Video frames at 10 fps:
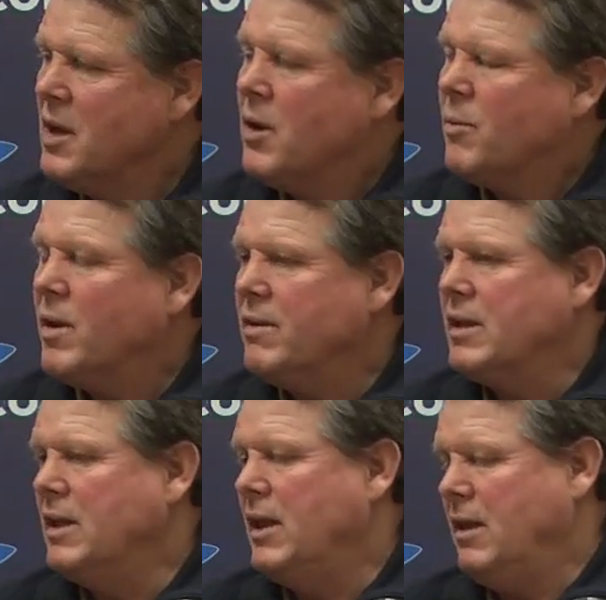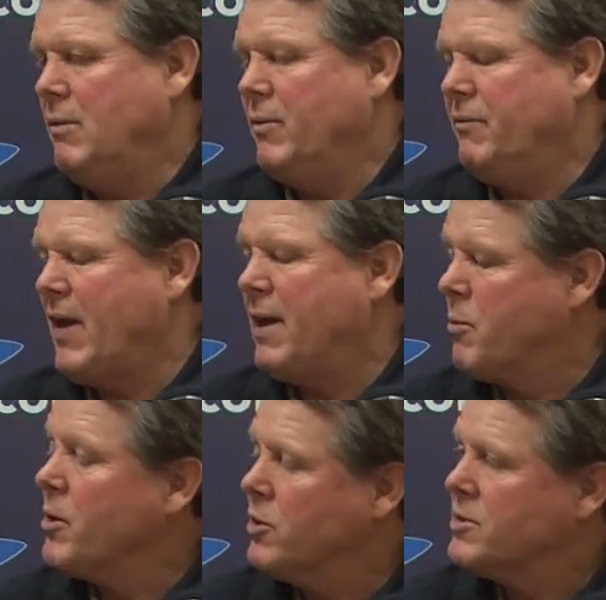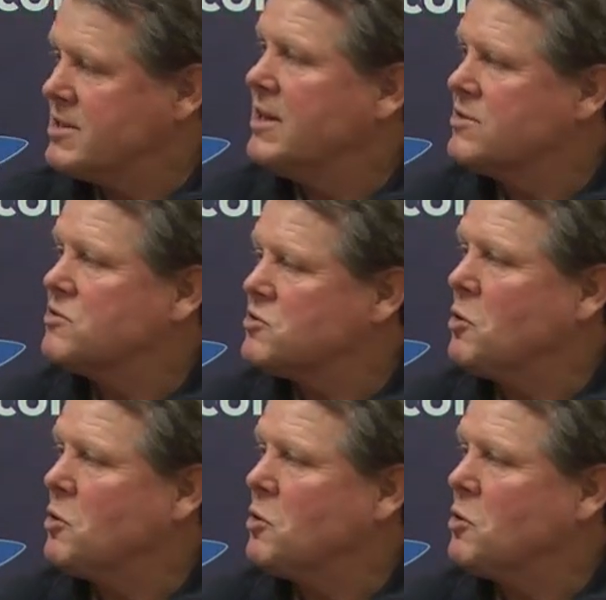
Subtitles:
Well, we've had a pretty good season so